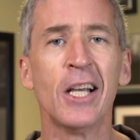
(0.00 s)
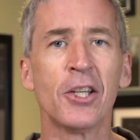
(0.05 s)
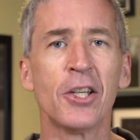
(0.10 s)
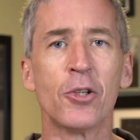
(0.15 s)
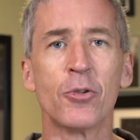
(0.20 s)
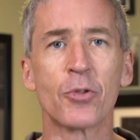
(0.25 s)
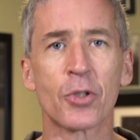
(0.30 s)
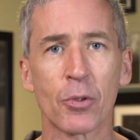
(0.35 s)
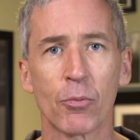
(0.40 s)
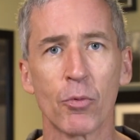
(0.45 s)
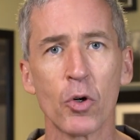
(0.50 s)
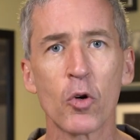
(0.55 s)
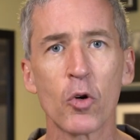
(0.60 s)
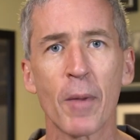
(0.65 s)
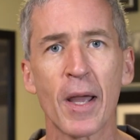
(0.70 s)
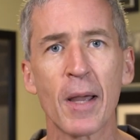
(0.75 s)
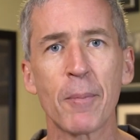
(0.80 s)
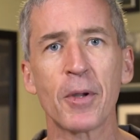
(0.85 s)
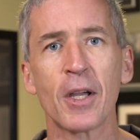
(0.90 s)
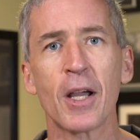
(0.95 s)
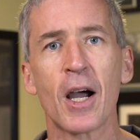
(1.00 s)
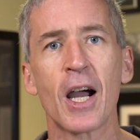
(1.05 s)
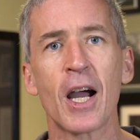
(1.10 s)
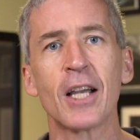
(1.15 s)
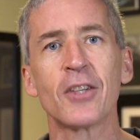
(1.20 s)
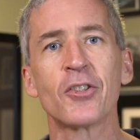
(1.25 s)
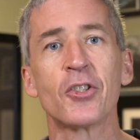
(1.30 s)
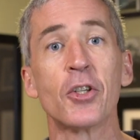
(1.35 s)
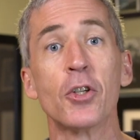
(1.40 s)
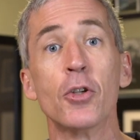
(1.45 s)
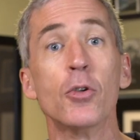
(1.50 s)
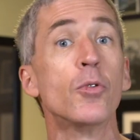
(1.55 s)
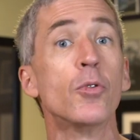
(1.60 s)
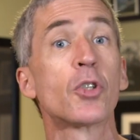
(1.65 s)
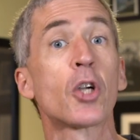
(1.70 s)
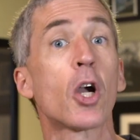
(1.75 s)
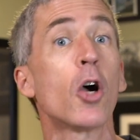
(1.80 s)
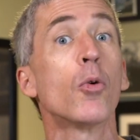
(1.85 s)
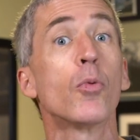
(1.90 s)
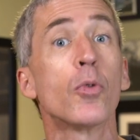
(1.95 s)
use the Room APIs and
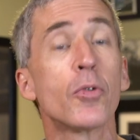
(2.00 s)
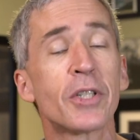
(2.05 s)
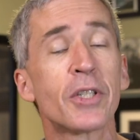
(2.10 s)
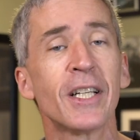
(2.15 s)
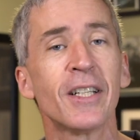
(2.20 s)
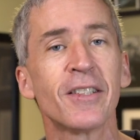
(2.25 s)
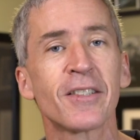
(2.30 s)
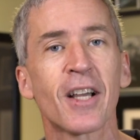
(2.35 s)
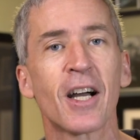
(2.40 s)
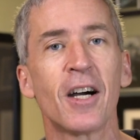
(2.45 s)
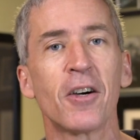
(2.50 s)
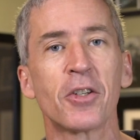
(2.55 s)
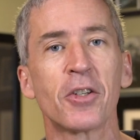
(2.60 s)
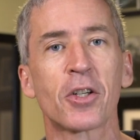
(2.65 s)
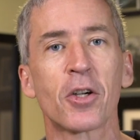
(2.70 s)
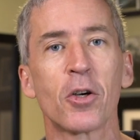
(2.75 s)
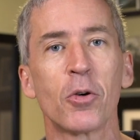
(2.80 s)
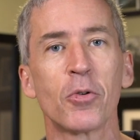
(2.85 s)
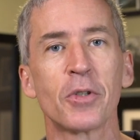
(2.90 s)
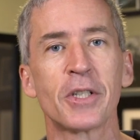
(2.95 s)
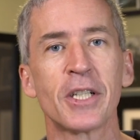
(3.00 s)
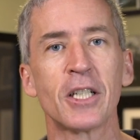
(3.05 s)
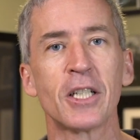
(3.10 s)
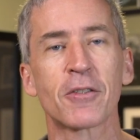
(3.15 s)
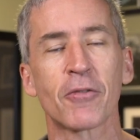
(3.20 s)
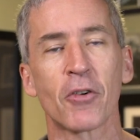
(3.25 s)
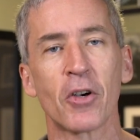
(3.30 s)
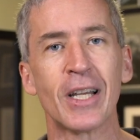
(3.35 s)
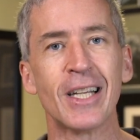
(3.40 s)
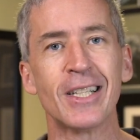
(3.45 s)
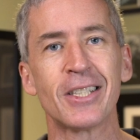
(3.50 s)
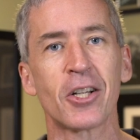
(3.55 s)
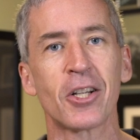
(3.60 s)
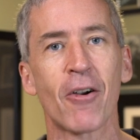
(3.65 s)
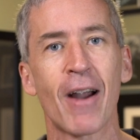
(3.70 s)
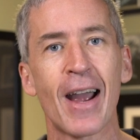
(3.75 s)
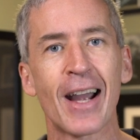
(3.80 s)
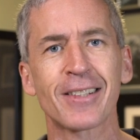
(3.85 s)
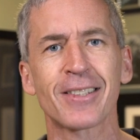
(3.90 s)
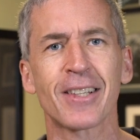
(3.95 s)
use coroutines, Kotlin coroutines for
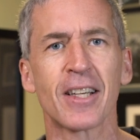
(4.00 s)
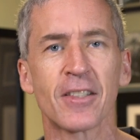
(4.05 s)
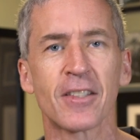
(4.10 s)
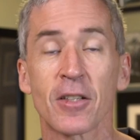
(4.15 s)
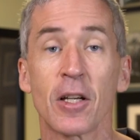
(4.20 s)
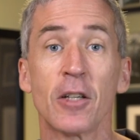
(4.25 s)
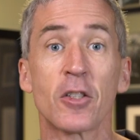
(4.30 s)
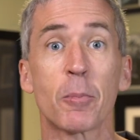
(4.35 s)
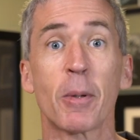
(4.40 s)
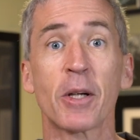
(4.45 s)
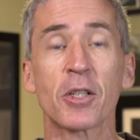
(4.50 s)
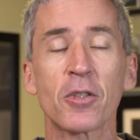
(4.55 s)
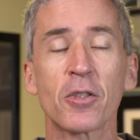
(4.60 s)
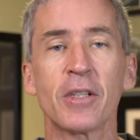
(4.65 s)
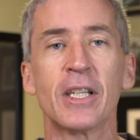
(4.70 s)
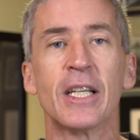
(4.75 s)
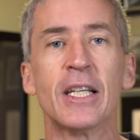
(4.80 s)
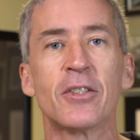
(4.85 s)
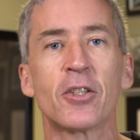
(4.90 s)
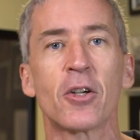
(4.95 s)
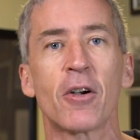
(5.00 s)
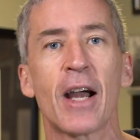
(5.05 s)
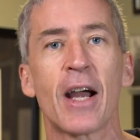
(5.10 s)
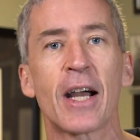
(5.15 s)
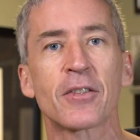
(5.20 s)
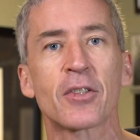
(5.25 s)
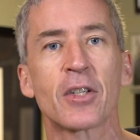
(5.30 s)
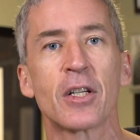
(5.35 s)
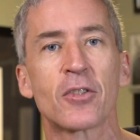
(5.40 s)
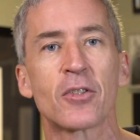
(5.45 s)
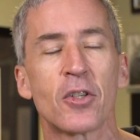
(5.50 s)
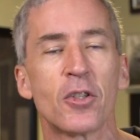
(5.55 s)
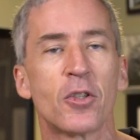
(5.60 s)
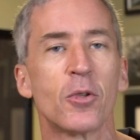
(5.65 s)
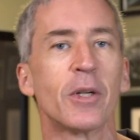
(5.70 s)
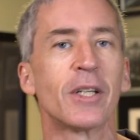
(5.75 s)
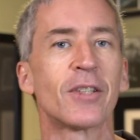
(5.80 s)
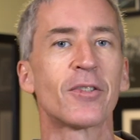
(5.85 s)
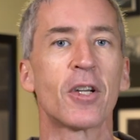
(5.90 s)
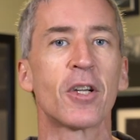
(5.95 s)
easier access, especially easier access to
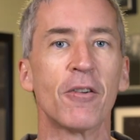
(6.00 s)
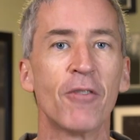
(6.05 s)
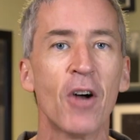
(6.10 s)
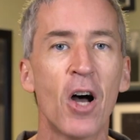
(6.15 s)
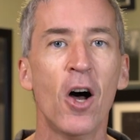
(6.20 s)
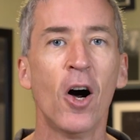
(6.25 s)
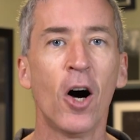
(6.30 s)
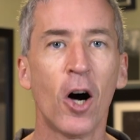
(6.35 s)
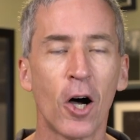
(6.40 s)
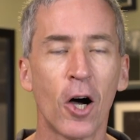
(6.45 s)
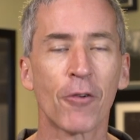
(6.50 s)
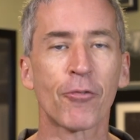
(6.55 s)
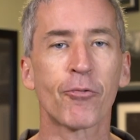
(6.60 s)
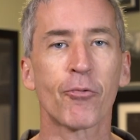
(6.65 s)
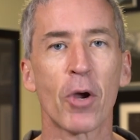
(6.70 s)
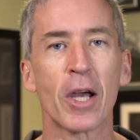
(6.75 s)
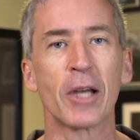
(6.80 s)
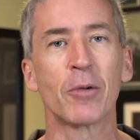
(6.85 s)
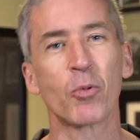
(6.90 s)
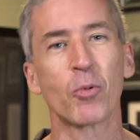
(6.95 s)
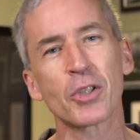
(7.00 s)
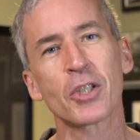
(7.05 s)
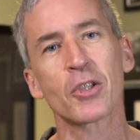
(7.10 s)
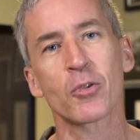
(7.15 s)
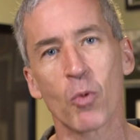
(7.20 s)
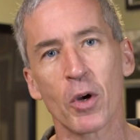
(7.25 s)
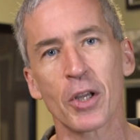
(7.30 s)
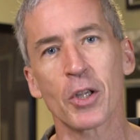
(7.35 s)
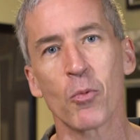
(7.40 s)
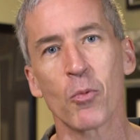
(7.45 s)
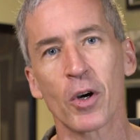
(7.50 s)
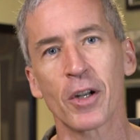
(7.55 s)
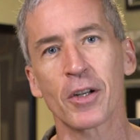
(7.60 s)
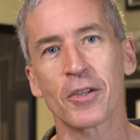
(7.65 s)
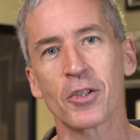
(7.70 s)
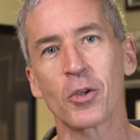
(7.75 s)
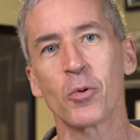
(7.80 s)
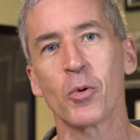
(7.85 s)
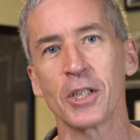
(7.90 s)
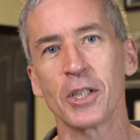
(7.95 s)
doing stuff off thread, which is what you want to
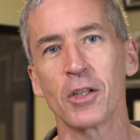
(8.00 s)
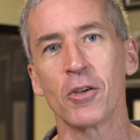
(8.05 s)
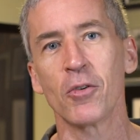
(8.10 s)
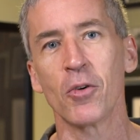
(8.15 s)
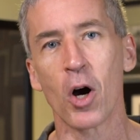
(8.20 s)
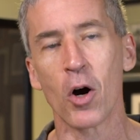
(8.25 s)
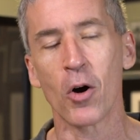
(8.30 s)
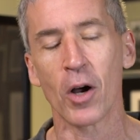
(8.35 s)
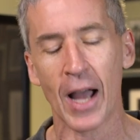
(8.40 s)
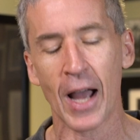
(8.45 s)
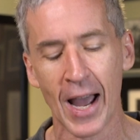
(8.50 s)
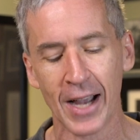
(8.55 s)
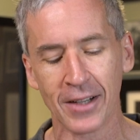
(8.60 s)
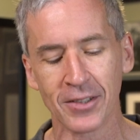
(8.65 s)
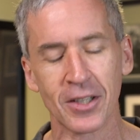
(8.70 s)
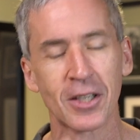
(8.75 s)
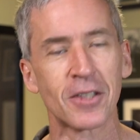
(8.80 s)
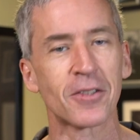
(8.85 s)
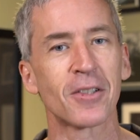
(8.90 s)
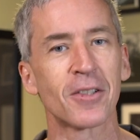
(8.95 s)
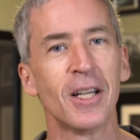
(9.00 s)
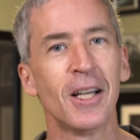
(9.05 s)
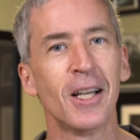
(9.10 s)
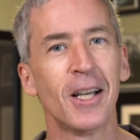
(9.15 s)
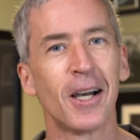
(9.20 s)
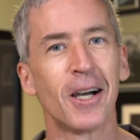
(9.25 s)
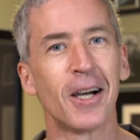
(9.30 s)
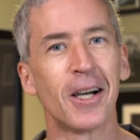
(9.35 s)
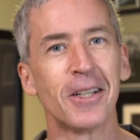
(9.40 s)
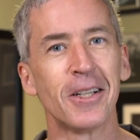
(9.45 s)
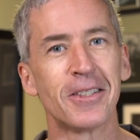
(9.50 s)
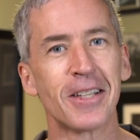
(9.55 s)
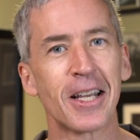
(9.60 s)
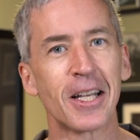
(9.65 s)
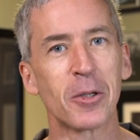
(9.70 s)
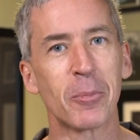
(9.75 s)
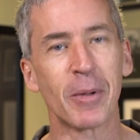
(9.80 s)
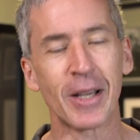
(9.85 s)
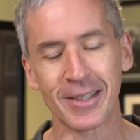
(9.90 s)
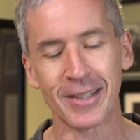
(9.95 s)
do when you uh, access uh,
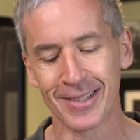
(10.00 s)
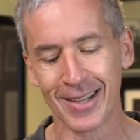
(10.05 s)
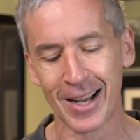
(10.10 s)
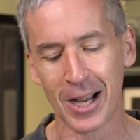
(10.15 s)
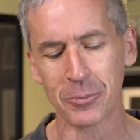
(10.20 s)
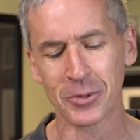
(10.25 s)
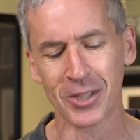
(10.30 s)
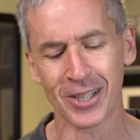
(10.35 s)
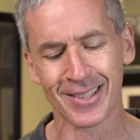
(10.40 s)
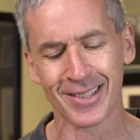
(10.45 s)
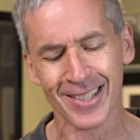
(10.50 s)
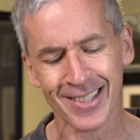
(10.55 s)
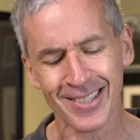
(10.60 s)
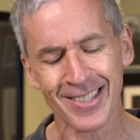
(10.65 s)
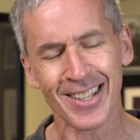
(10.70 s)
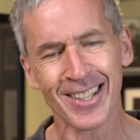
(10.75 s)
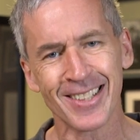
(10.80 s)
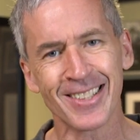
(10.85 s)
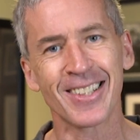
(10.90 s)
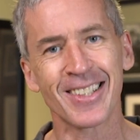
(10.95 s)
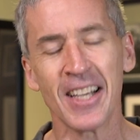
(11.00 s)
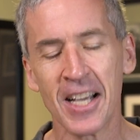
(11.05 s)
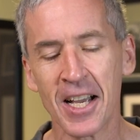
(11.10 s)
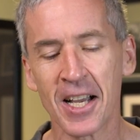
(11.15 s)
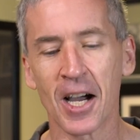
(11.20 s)
database objects, isn't it?